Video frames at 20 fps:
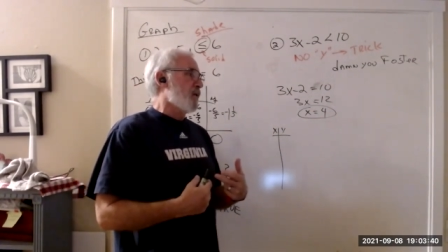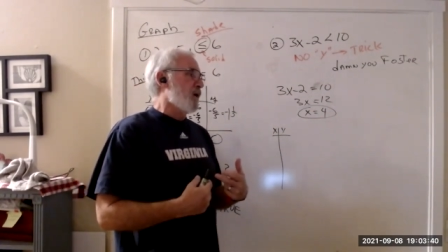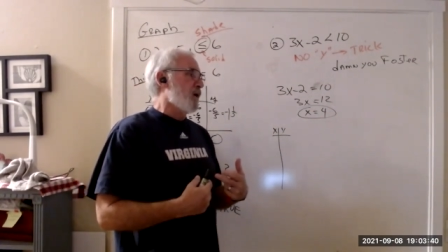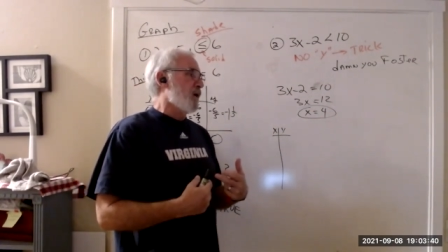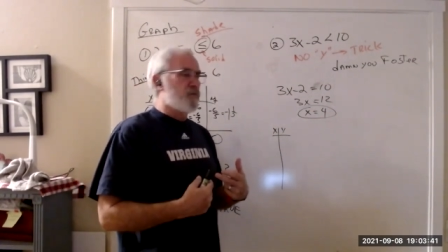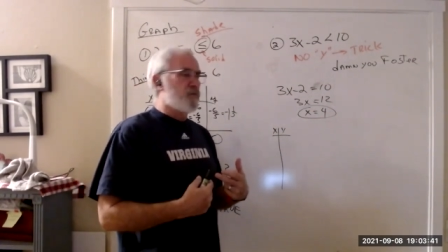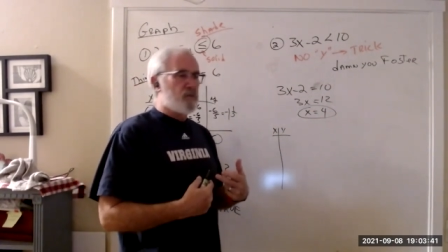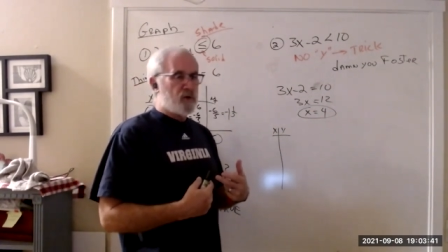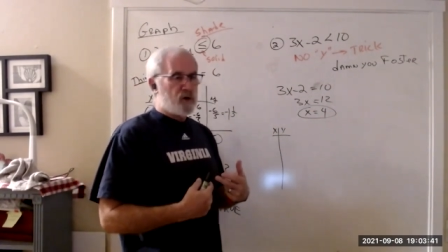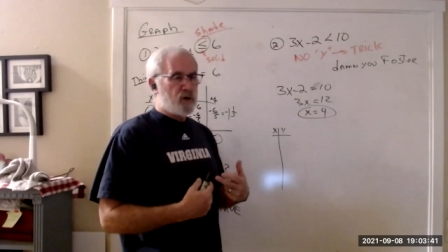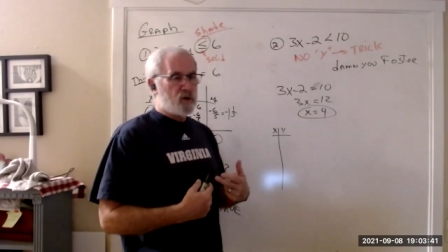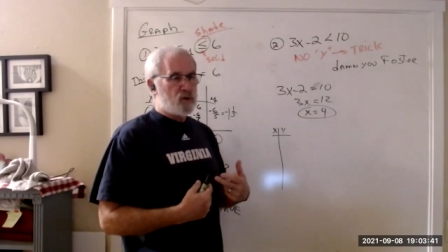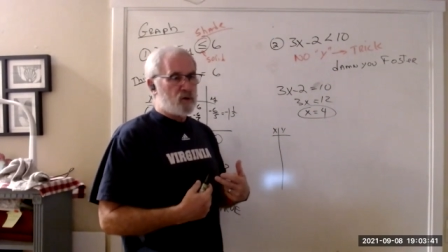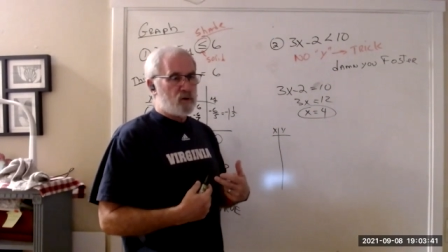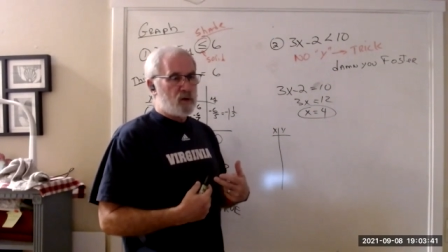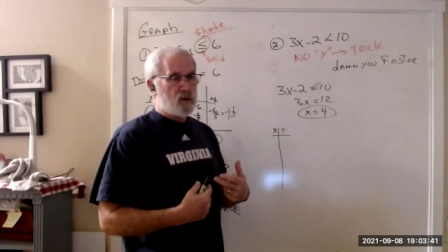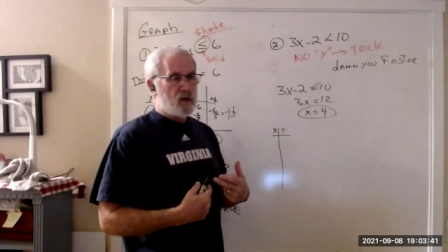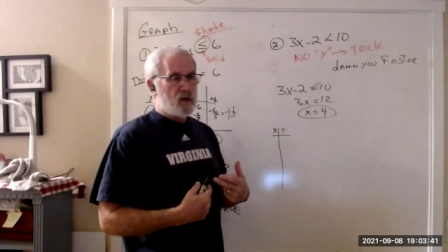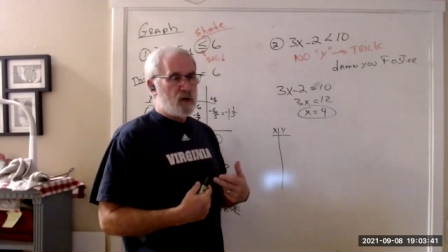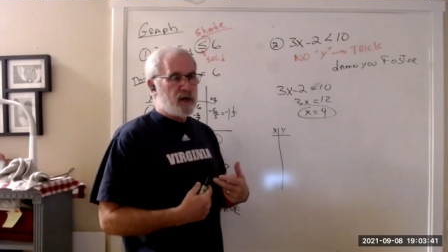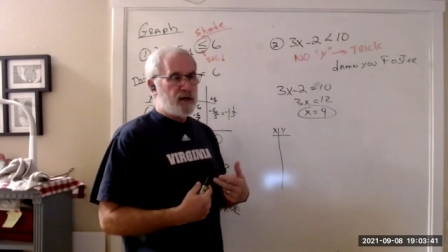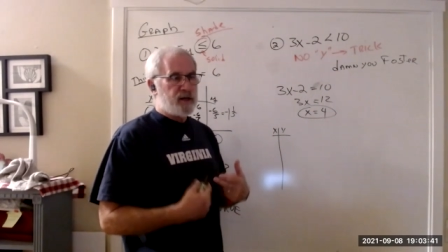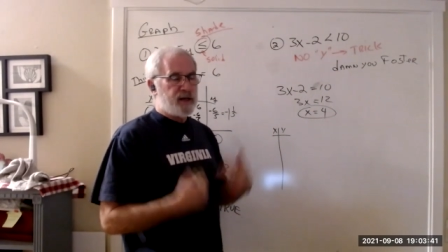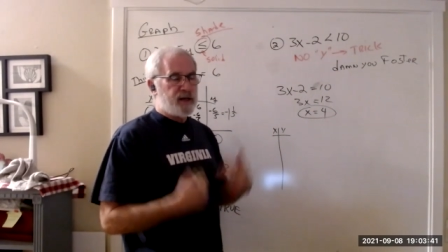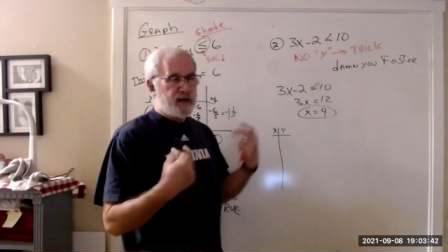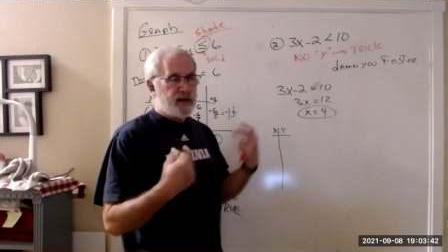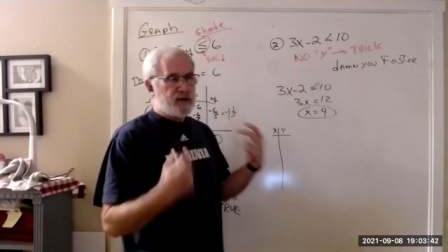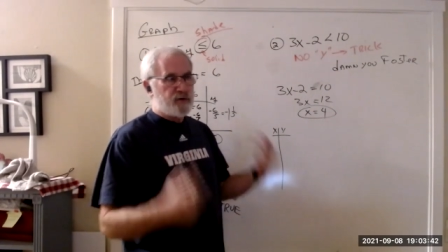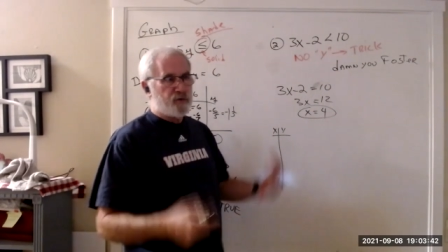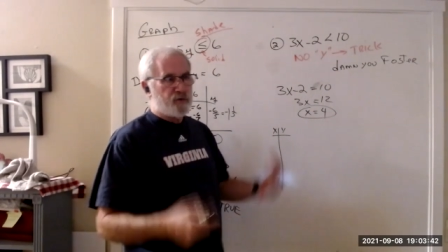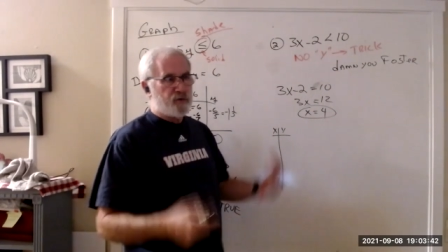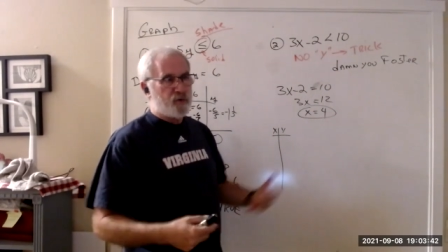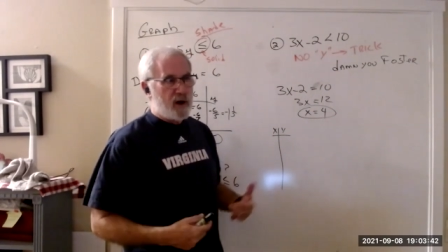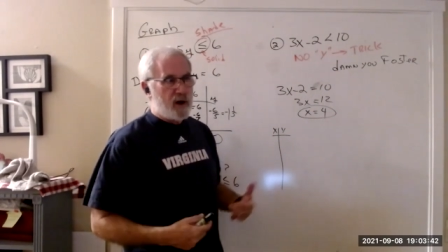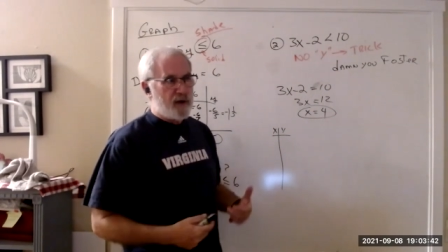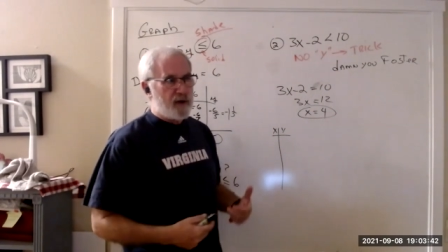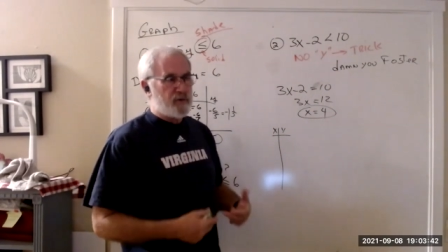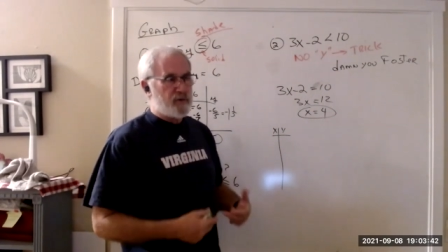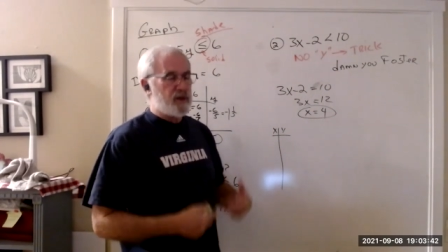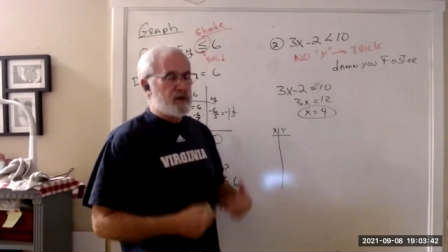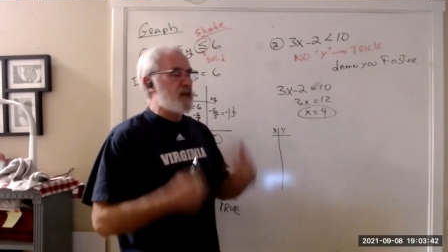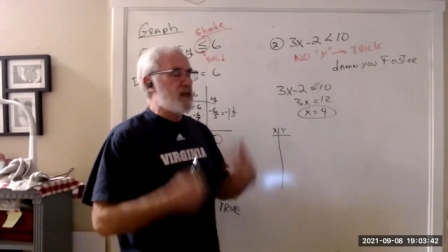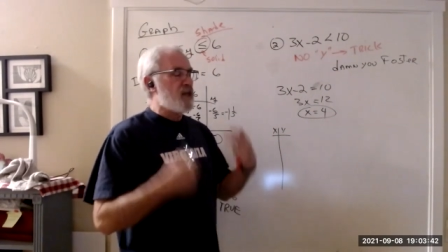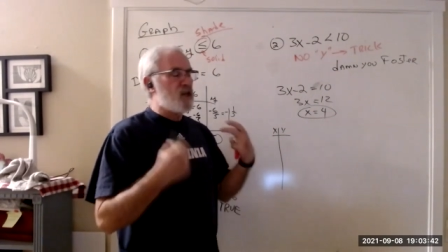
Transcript: a vertical line, can I just graph it?